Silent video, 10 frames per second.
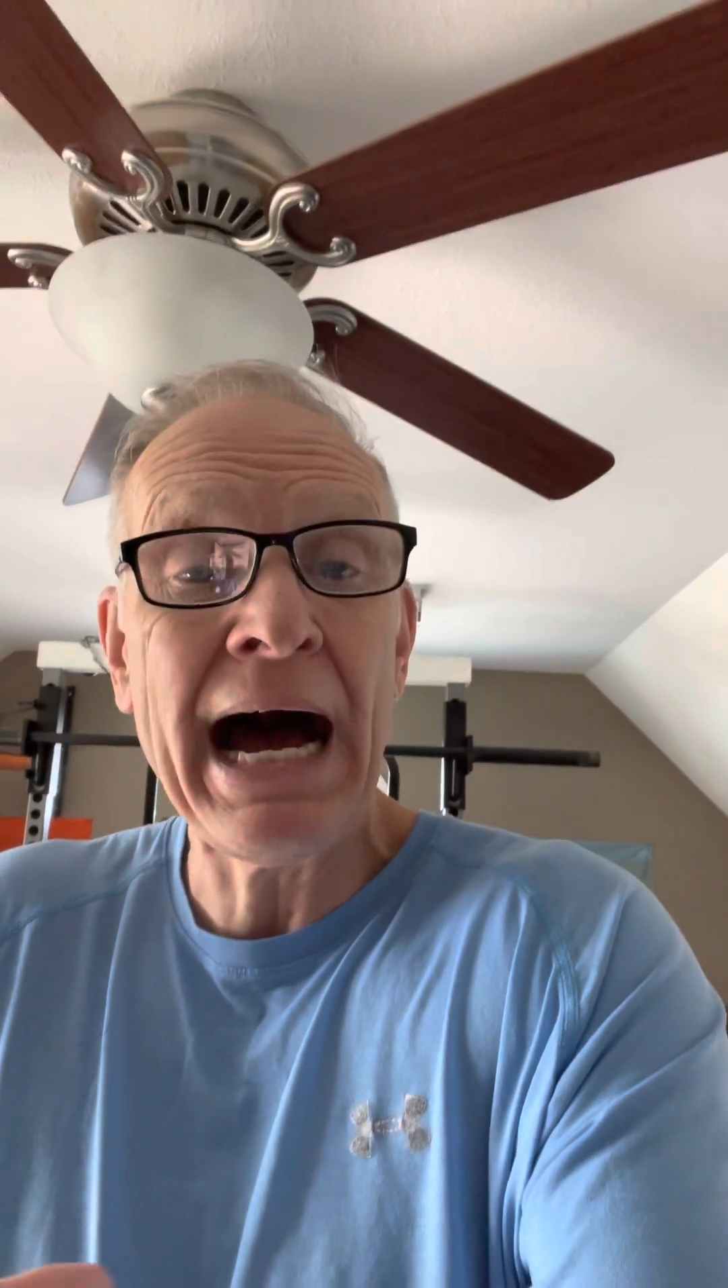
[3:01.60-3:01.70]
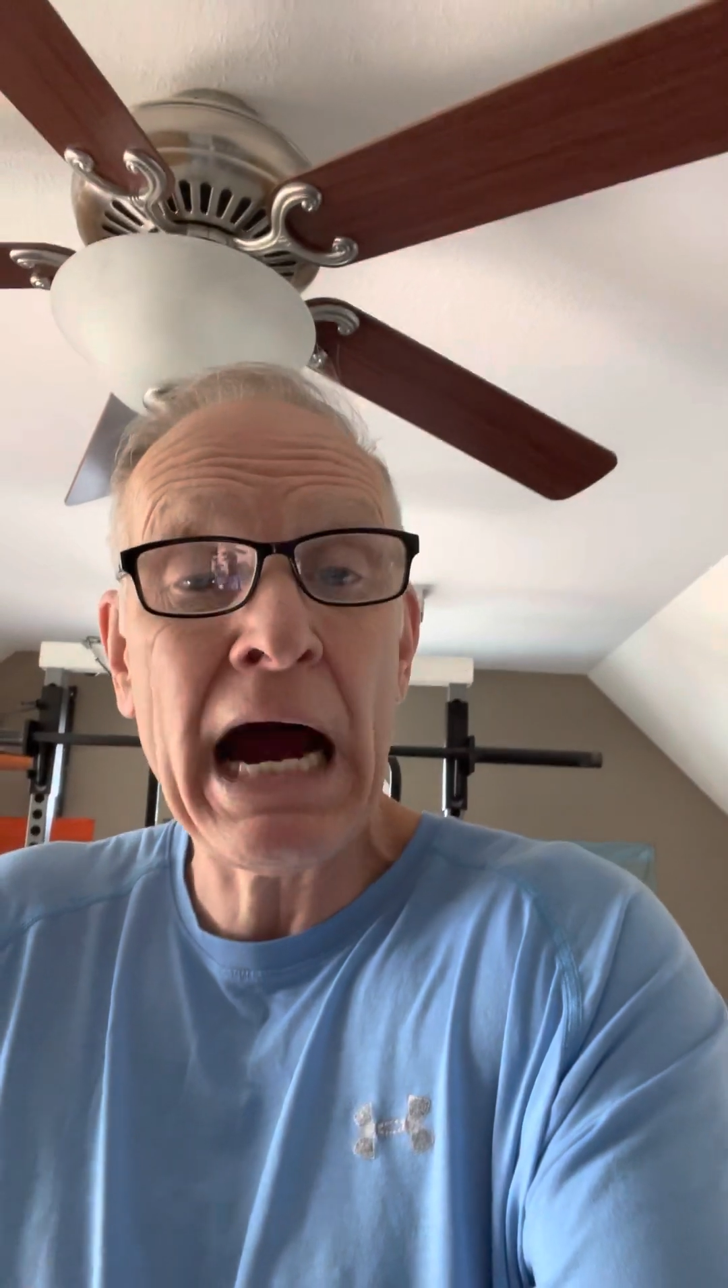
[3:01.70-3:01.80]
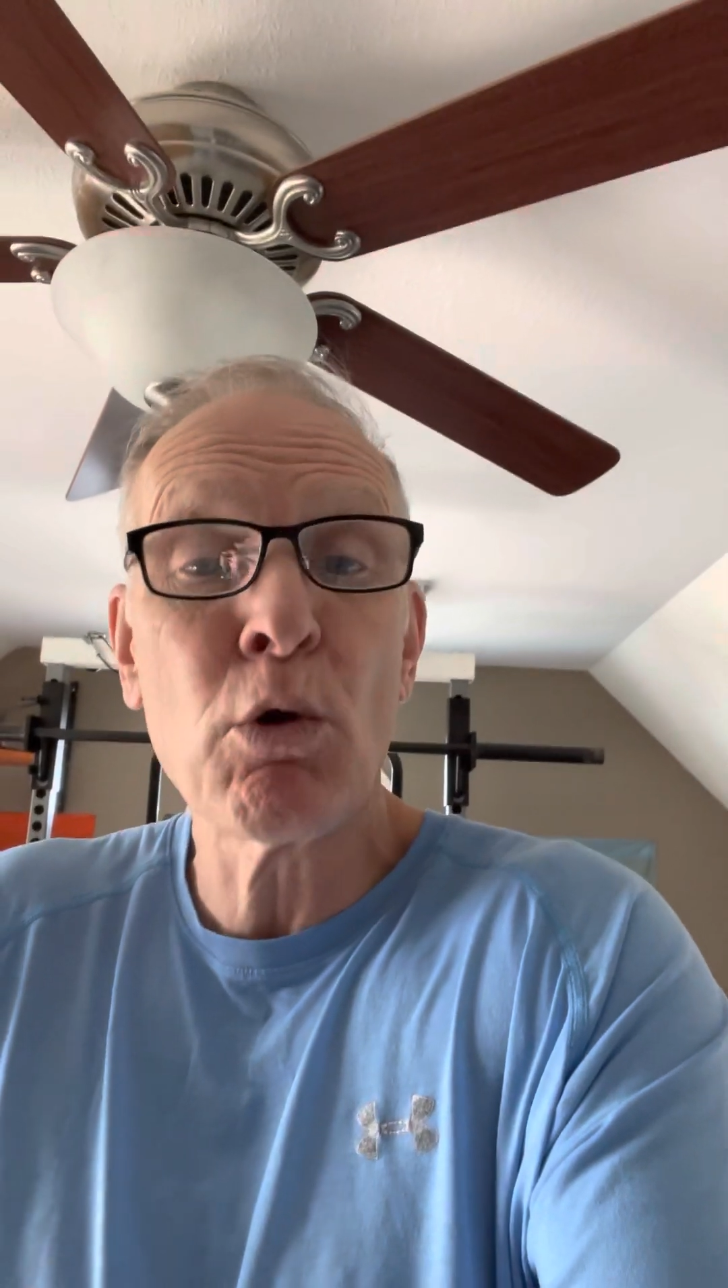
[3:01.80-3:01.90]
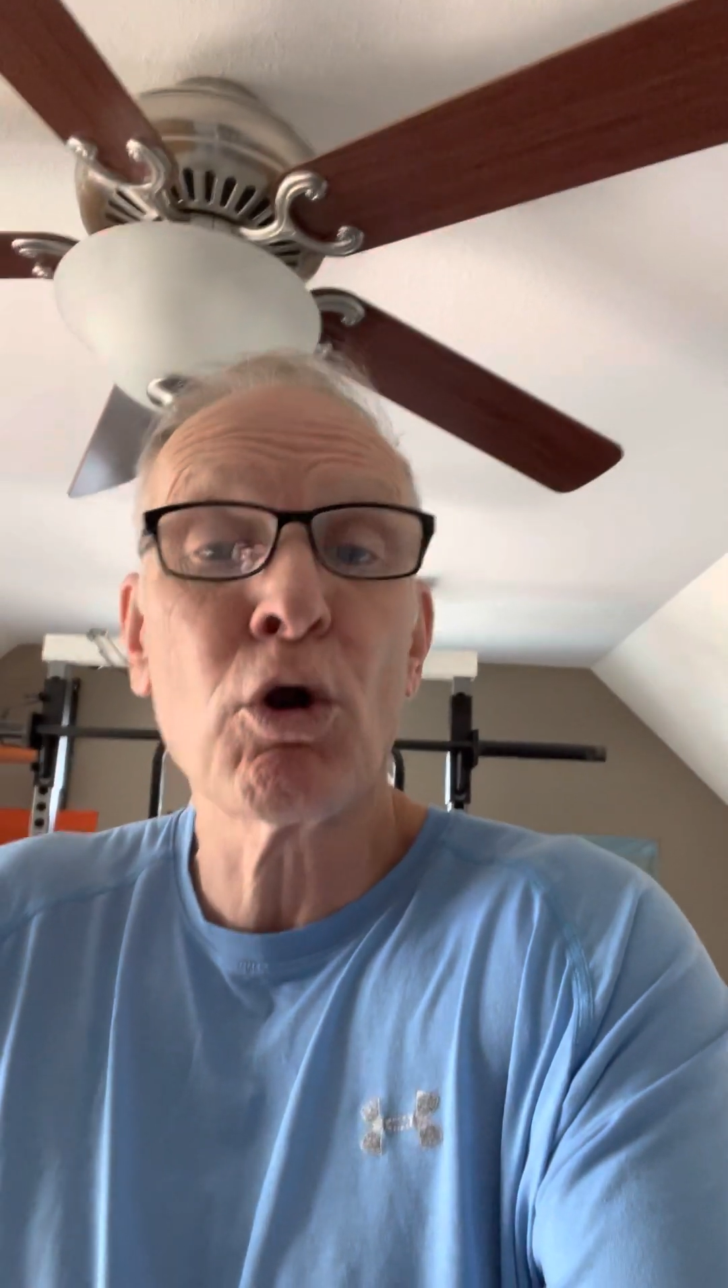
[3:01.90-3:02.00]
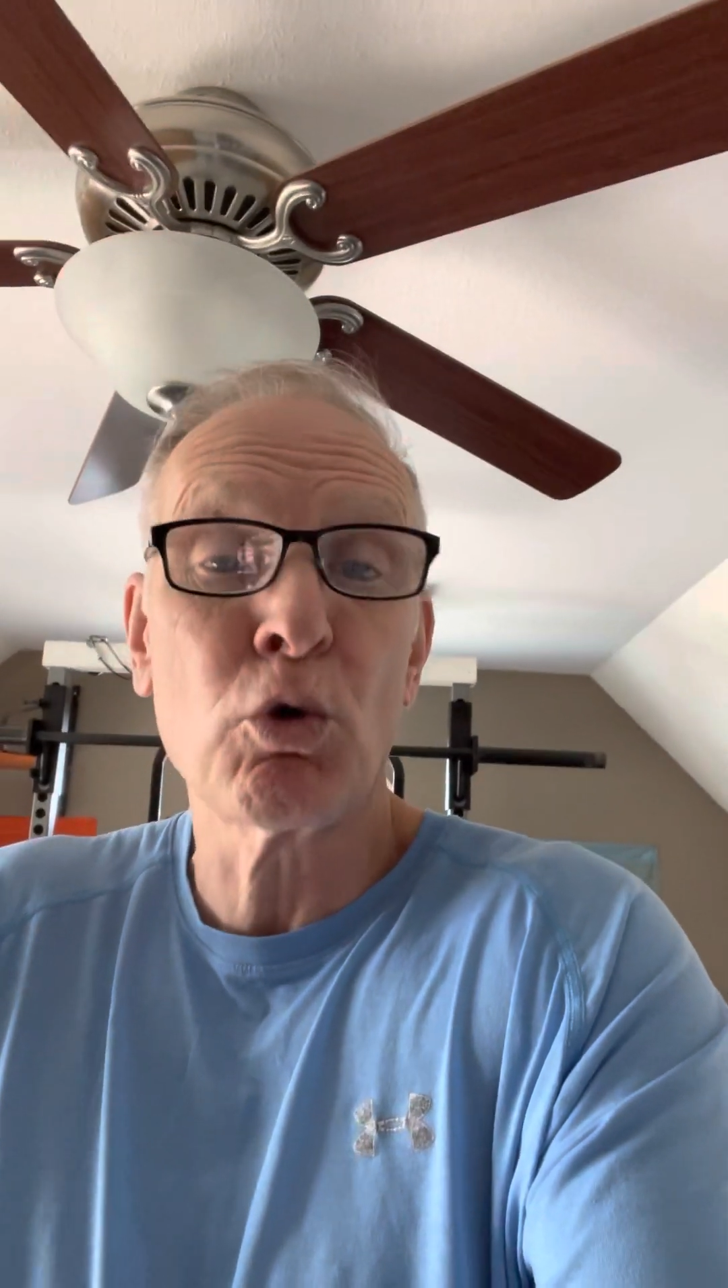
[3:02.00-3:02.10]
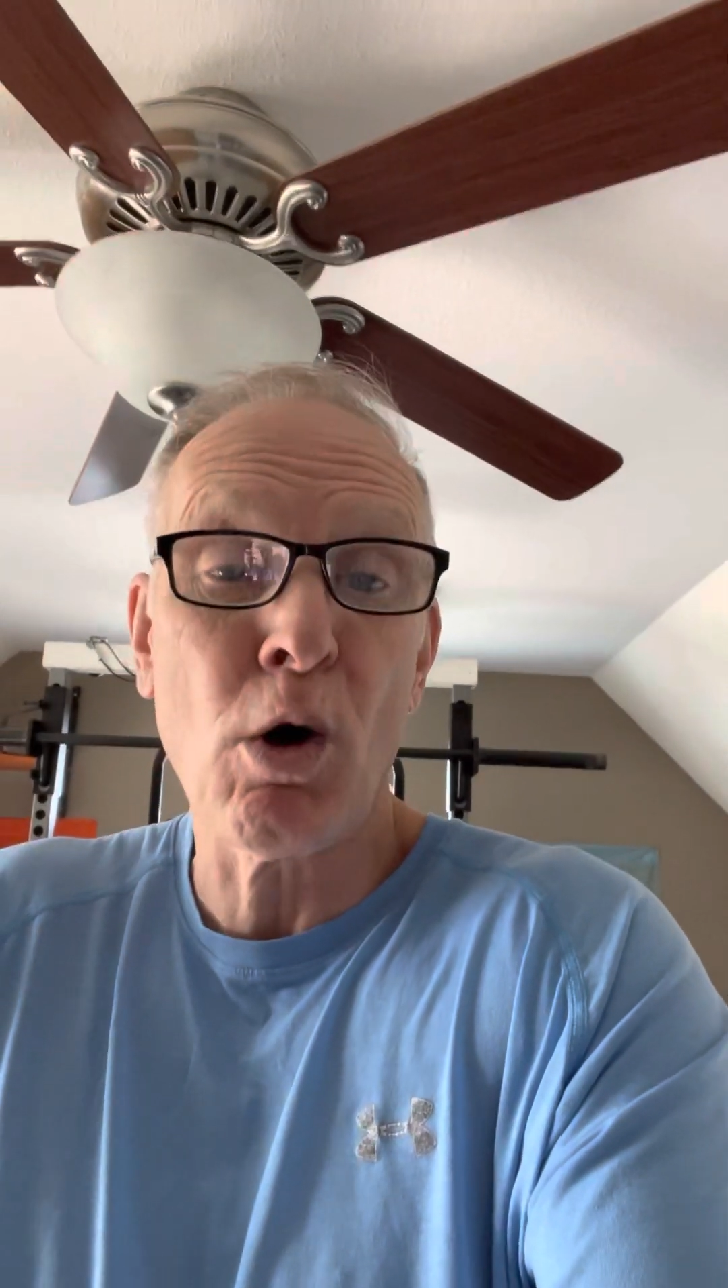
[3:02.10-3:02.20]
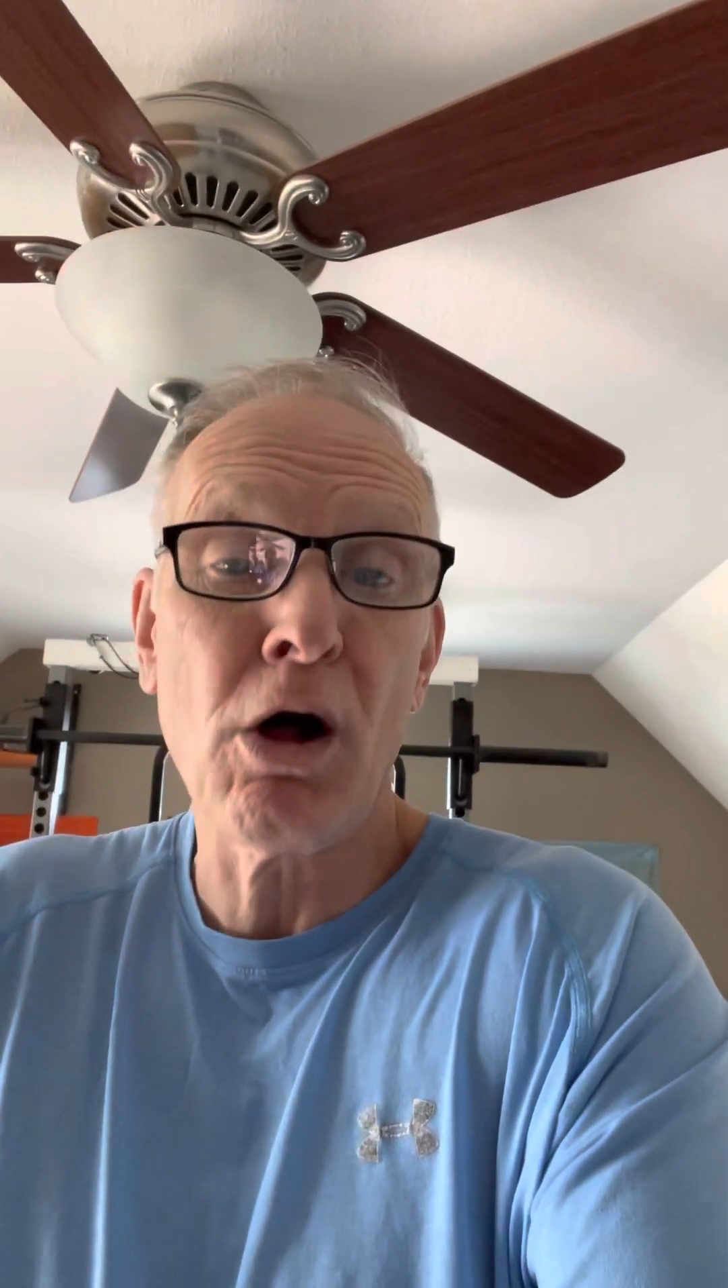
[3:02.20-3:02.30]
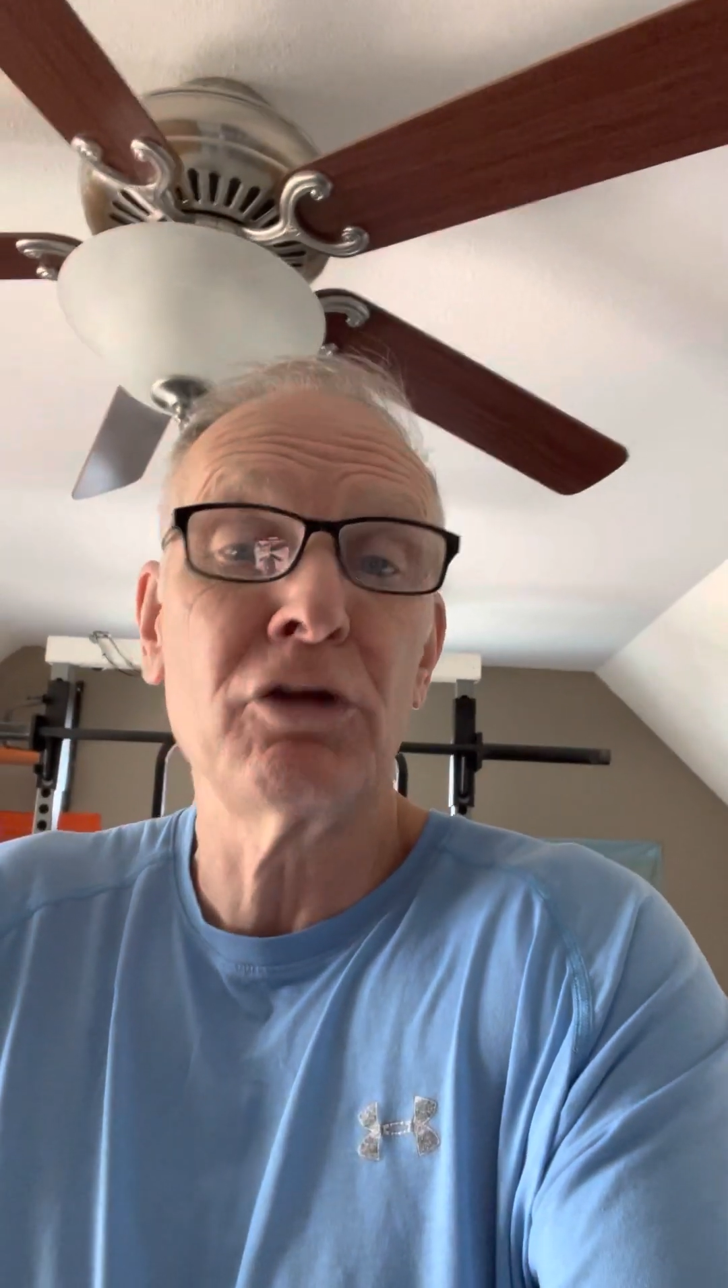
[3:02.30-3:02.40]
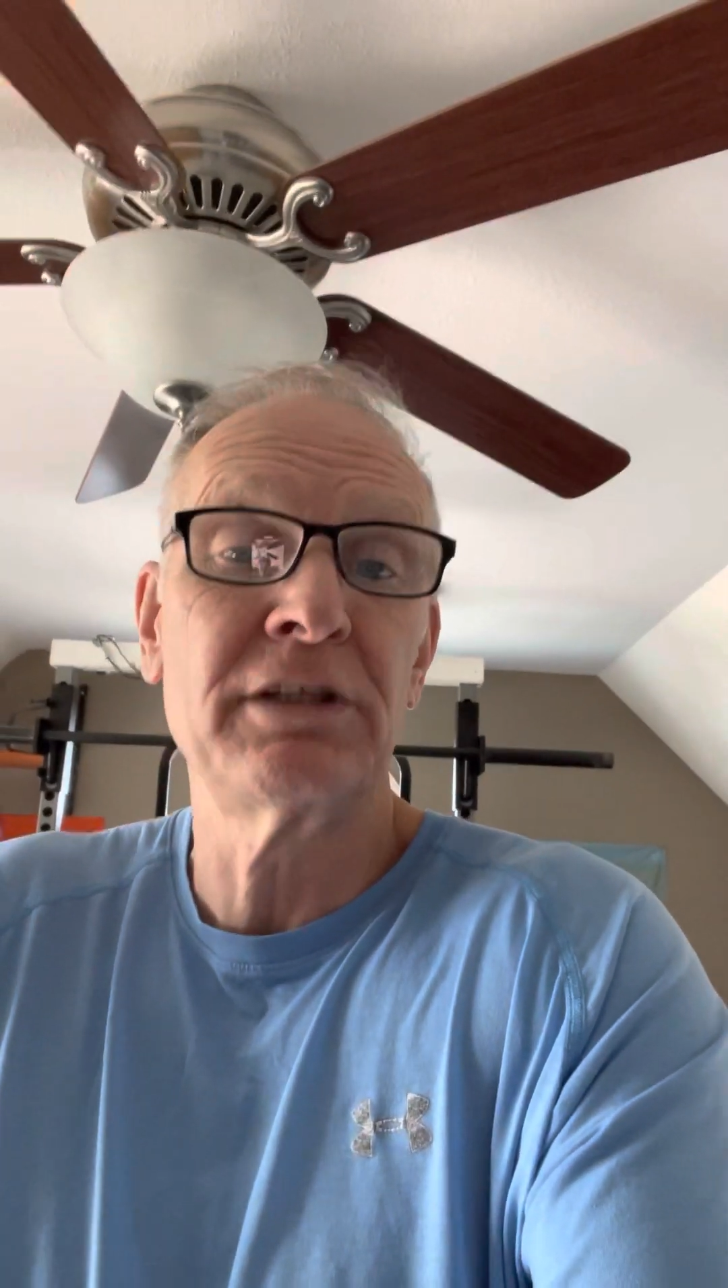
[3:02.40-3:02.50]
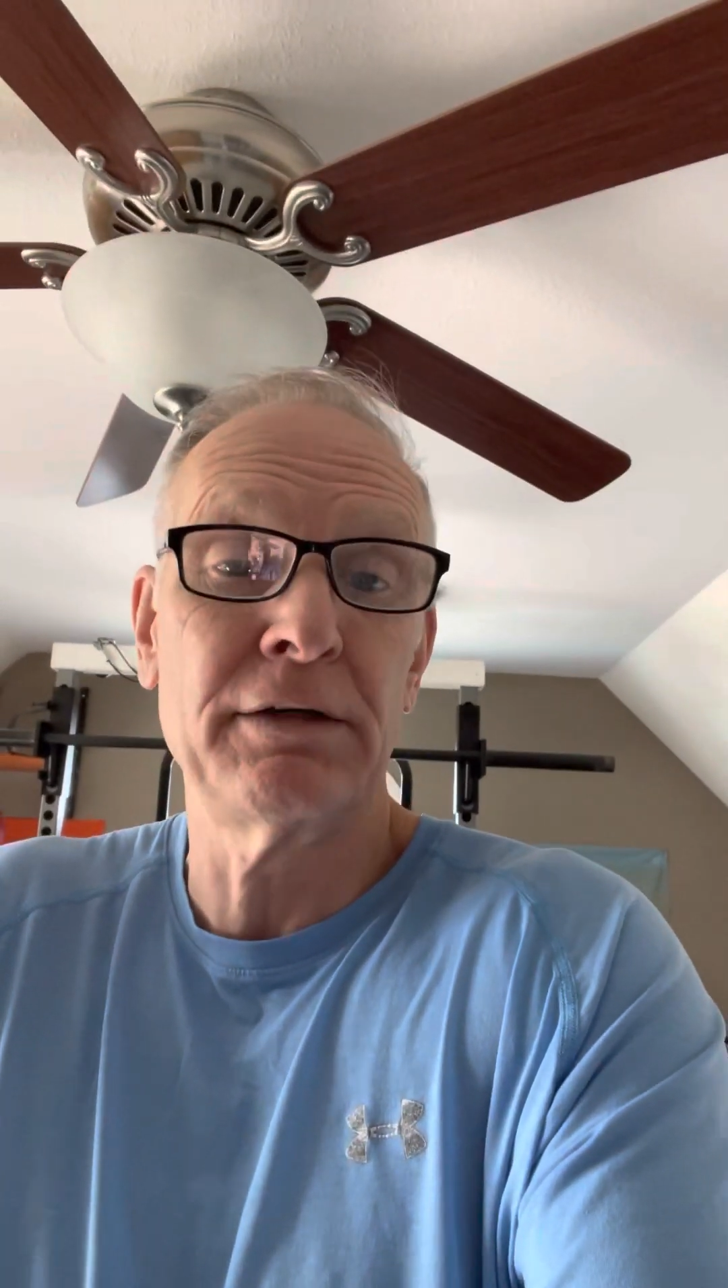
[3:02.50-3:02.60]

our quality